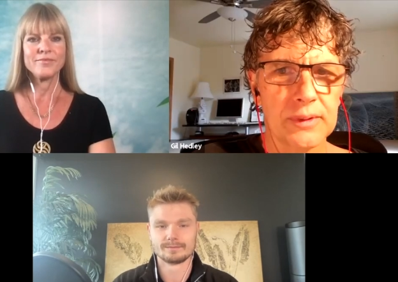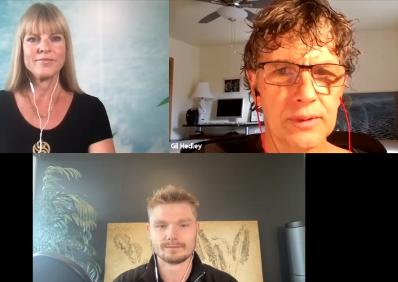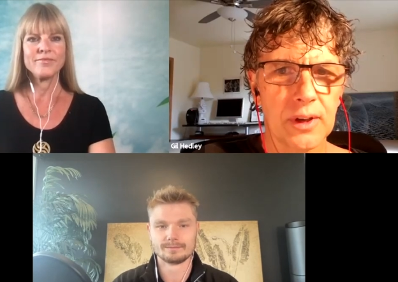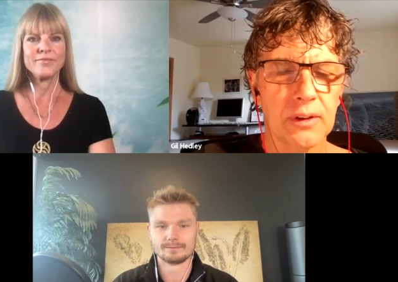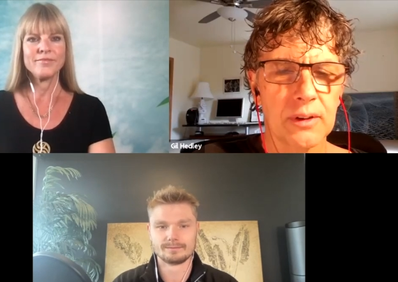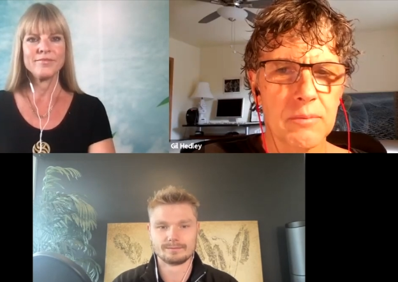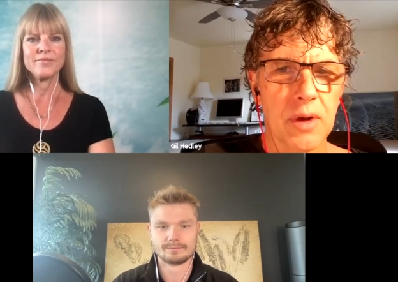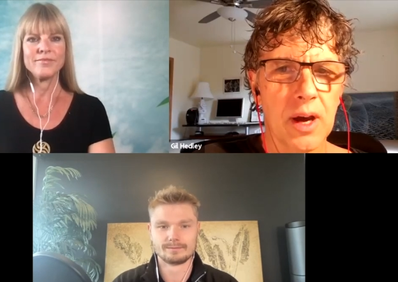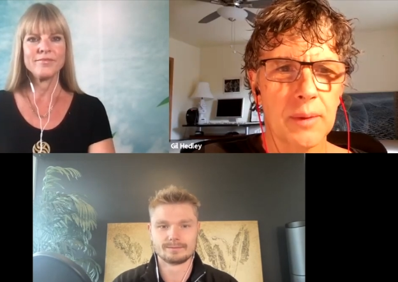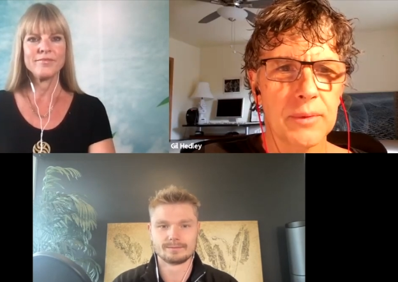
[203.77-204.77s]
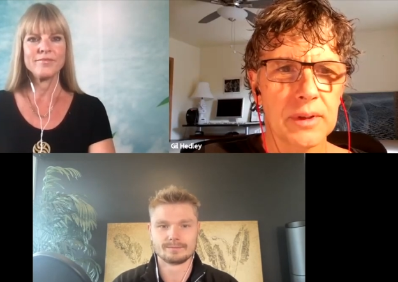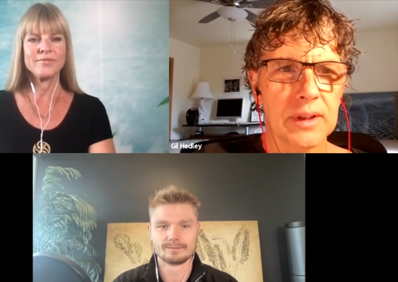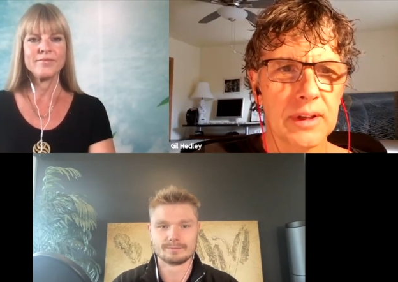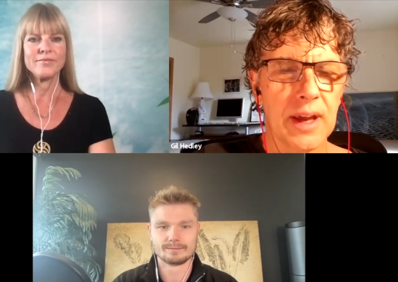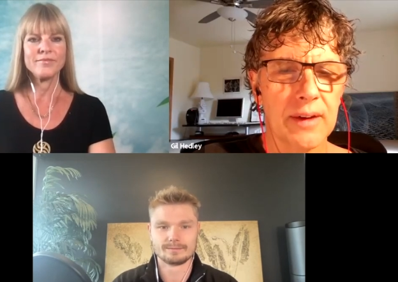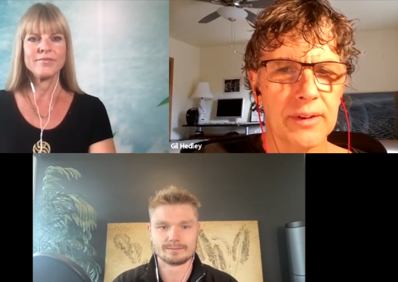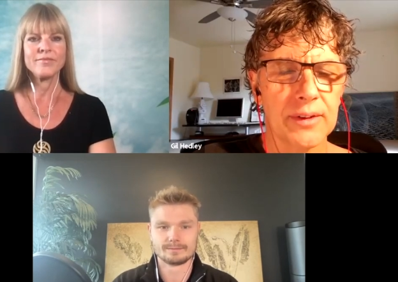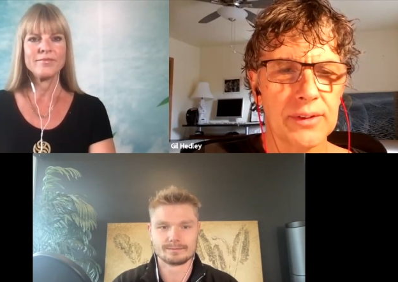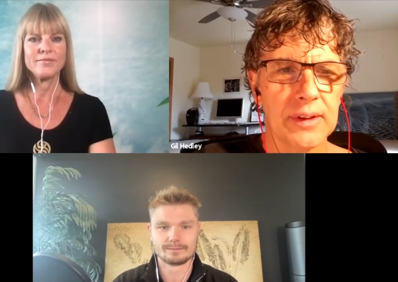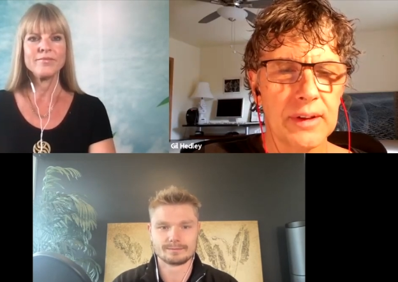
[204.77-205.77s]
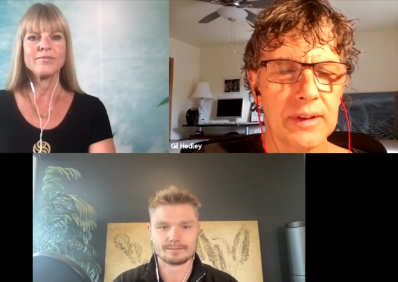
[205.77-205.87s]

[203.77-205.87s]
Speaker 1: so embalmed cadavers.